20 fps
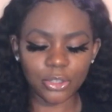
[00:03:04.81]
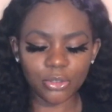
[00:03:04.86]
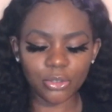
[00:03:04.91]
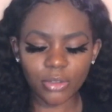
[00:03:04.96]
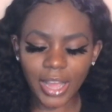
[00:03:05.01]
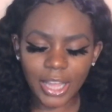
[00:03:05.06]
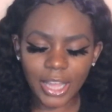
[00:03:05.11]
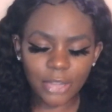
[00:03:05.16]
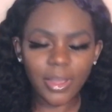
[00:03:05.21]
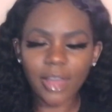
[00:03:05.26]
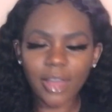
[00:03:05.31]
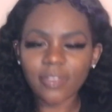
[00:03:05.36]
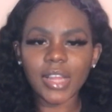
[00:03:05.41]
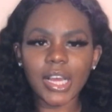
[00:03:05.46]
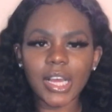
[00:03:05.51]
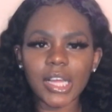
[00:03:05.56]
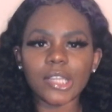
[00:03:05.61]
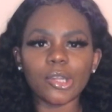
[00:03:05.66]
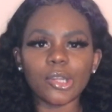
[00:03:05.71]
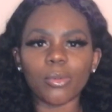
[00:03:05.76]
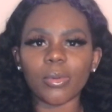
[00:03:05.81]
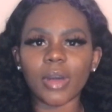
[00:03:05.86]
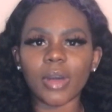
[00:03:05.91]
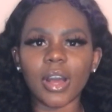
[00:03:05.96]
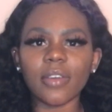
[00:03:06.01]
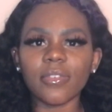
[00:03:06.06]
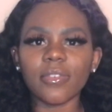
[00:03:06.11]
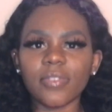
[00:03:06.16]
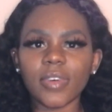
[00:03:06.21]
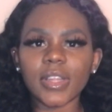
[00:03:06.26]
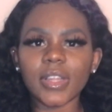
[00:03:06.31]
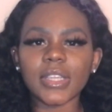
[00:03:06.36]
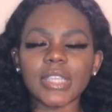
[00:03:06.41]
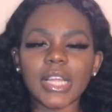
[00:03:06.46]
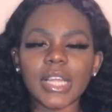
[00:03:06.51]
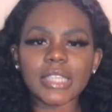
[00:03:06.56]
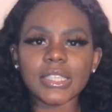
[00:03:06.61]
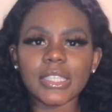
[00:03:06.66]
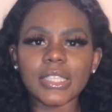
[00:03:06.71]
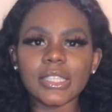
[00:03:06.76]
You know how you have like a little gut feeling,
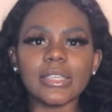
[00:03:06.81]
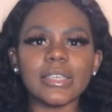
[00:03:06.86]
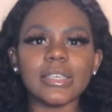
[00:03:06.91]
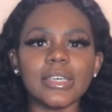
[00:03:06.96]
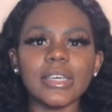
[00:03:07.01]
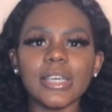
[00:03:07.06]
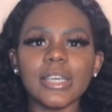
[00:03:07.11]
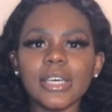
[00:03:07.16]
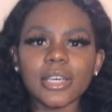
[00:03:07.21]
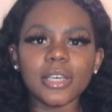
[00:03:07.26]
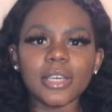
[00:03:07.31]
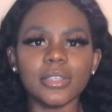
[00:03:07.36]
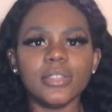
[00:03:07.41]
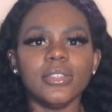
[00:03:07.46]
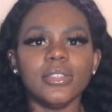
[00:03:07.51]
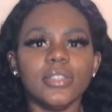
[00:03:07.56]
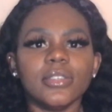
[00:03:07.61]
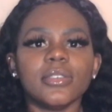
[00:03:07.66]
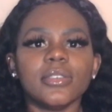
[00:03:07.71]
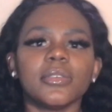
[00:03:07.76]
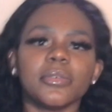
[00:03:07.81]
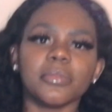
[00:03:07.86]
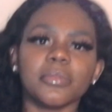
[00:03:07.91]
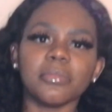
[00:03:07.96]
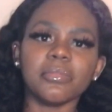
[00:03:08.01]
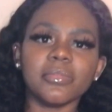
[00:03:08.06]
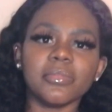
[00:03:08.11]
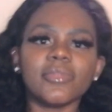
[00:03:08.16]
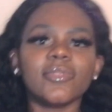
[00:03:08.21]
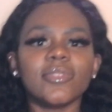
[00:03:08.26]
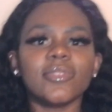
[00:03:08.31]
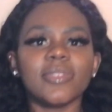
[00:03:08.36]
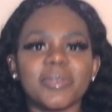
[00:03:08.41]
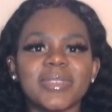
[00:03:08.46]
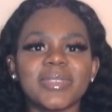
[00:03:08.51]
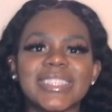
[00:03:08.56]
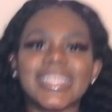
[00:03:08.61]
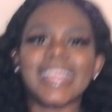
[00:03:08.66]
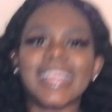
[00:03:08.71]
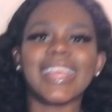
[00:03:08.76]
like you look. You know what
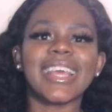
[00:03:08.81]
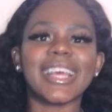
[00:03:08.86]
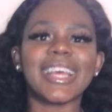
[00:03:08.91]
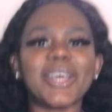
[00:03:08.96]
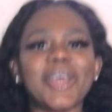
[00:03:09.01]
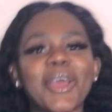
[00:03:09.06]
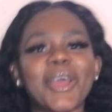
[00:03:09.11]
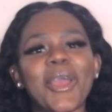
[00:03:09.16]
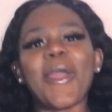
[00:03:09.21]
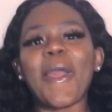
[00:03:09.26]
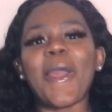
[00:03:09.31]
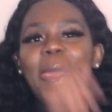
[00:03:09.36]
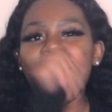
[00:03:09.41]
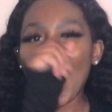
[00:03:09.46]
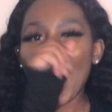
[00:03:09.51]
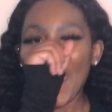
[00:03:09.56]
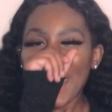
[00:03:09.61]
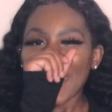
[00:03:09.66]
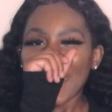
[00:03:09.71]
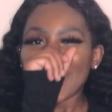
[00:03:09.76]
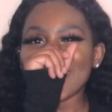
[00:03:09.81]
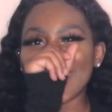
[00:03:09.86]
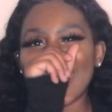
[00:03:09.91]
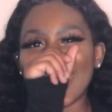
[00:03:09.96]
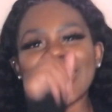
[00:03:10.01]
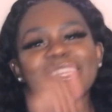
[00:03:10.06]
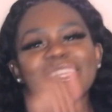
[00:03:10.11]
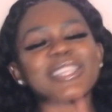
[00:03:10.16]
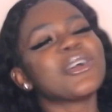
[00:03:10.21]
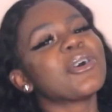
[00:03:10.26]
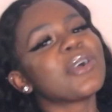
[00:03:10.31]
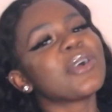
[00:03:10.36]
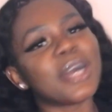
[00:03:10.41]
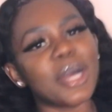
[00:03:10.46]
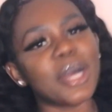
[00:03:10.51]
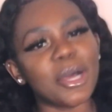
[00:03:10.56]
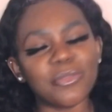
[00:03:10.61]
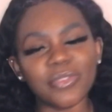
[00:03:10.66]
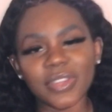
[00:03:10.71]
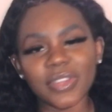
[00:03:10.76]
I'm saying? You had a little
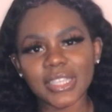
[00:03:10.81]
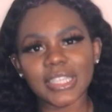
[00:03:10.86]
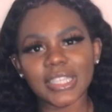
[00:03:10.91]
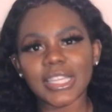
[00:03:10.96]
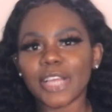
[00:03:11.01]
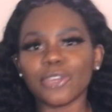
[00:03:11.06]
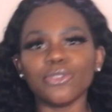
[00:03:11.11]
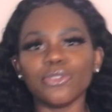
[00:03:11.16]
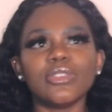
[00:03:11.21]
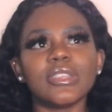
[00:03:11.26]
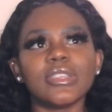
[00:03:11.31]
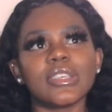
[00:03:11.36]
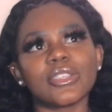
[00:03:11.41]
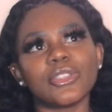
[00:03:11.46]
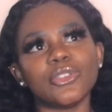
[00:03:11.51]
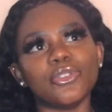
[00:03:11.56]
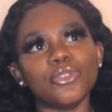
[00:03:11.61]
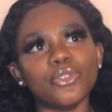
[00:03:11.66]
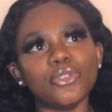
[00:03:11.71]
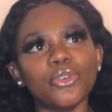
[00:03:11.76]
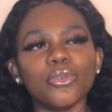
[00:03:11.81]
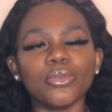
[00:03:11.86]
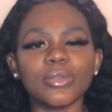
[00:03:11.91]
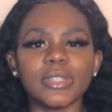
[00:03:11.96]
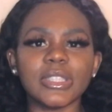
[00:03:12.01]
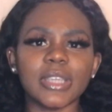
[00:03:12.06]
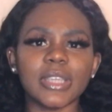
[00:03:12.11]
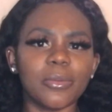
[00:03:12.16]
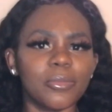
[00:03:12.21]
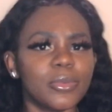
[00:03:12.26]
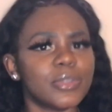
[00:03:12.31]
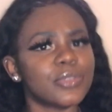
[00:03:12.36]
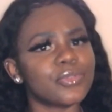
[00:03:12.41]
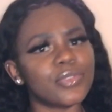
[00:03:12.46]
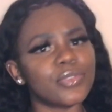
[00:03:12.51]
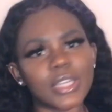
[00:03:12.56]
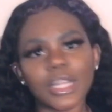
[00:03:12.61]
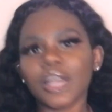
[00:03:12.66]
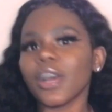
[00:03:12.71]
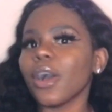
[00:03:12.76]
gut feeling, like you just knew something was
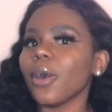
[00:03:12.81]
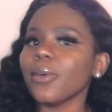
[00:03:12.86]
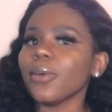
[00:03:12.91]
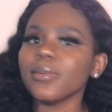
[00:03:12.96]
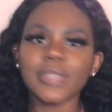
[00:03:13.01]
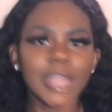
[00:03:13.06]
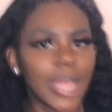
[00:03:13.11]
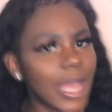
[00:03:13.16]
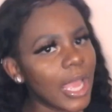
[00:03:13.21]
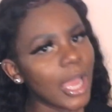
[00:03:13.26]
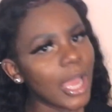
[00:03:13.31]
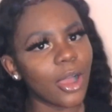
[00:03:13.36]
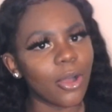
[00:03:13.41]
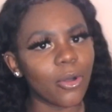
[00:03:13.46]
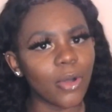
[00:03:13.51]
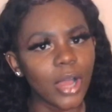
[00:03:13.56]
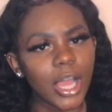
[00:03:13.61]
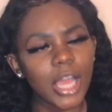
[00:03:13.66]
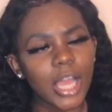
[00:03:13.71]
finna go down.